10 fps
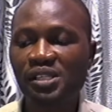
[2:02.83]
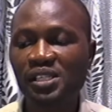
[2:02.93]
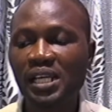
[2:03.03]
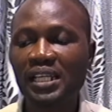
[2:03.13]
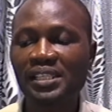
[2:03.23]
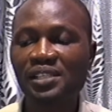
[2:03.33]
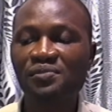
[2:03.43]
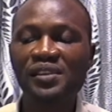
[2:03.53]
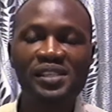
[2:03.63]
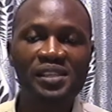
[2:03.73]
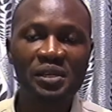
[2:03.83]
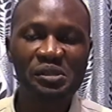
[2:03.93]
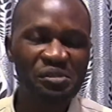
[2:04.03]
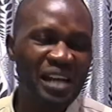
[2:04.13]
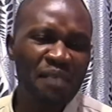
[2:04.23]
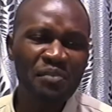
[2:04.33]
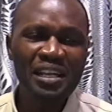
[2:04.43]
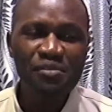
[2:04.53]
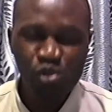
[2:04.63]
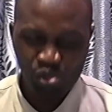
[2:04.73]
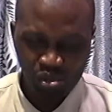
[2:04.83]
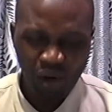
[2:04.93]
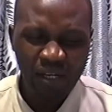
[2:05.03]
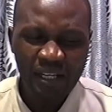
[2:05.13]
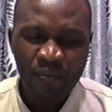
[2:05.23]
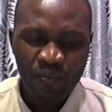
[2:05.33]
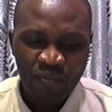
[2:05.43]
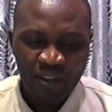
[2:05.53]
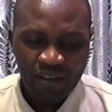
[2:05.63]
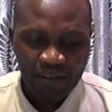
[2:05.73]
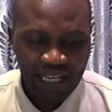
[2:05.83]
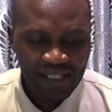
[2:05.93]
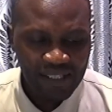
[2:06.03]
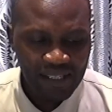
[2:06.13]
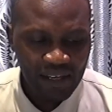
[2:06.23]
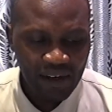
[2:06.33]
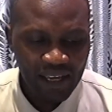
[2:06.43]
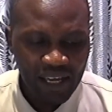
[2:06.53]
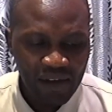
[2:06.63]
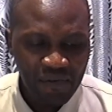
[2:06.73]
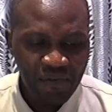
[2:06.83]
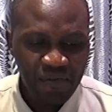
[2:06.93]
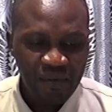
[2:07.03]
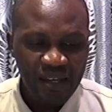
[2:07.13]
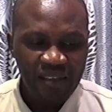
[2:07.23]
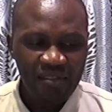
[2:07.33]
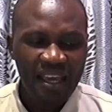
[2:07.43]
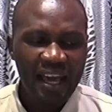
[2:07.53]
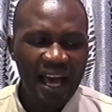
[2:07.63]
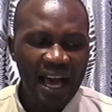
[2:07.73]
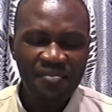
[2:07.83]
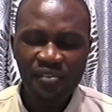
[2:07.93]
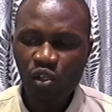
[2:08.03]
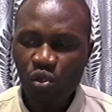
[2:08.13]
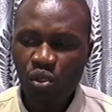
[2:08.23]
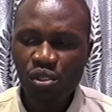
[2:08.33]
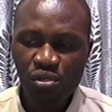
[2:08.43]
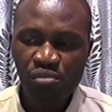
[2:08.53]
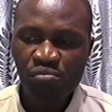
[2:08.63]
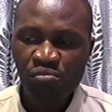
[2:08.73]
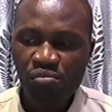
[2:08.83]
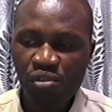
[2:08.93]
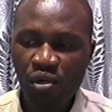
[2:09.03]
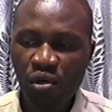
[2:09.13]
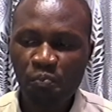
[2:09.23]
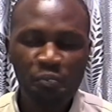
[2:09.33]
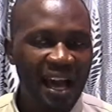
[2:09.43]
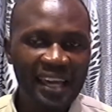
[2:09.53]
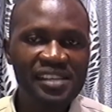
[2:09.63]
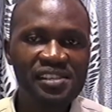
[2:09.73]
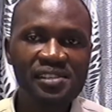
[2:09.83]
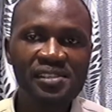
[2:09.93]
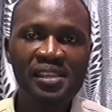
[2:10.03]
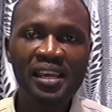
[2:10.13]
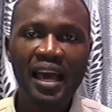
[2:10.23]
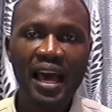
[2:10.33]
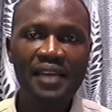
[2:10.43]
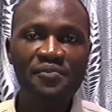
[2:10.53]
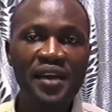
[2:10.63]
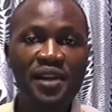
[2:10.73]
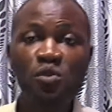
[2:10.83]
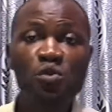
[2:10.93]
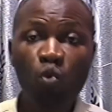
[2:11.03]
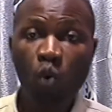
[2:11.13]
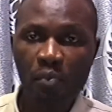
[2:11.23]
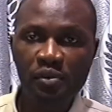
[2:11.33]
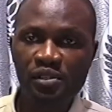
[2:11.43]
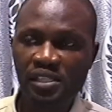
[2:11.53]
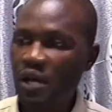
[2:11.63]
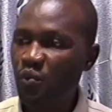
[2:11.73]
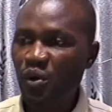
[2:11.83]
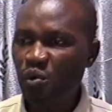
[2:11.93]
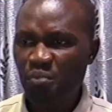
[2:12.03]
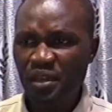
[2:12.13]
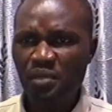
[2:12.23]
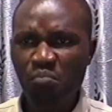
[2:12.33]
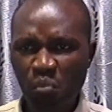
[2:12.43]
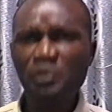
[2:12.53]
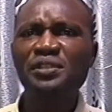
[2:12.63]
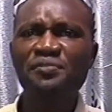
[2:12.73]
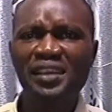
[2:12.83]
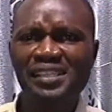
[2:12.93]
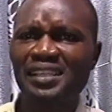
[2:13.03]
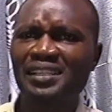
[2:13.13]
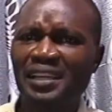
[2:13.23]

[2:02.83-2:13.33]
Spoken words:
challenges facing the country. I believe strongly that if they have good, you know, packages and very good weapons, they will be motivated